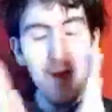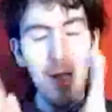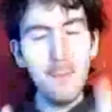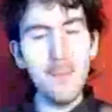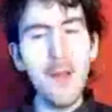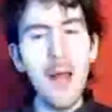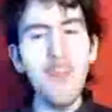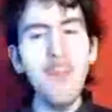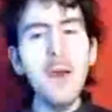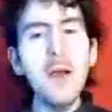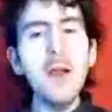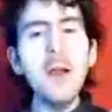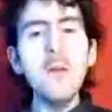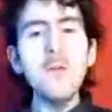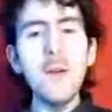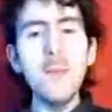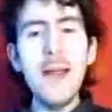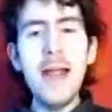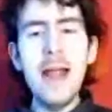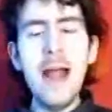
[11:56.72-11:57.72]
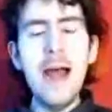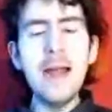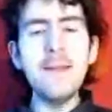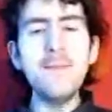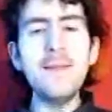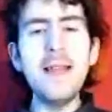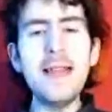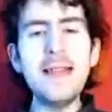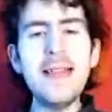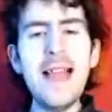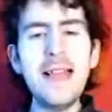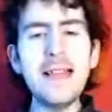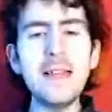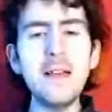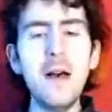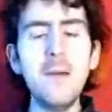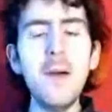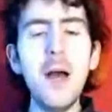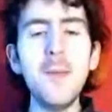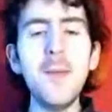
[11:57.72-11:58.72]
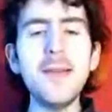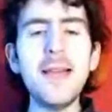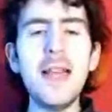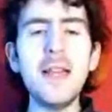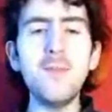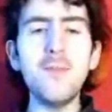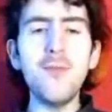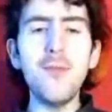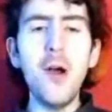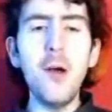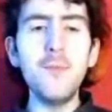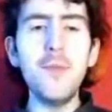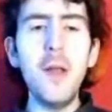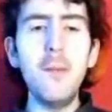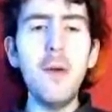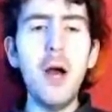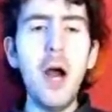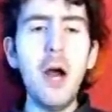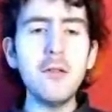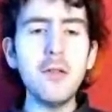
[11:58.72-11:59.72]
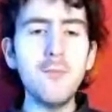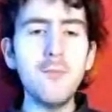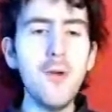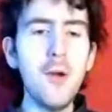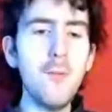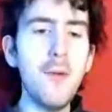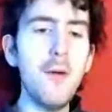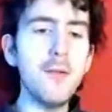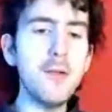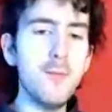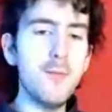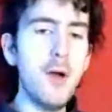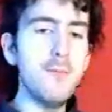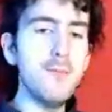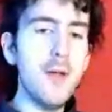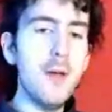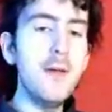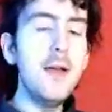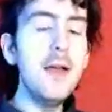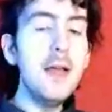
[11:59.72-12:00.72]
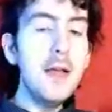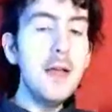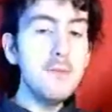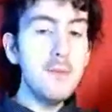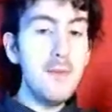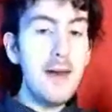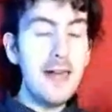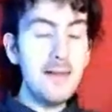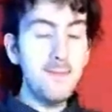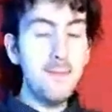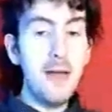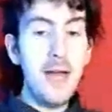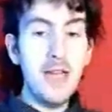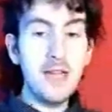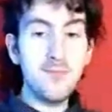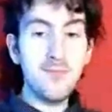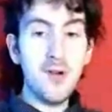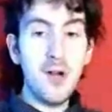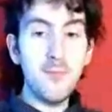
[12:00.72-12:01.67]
problem from here, these next couple of moments, it's problem after problem after problem. We've had first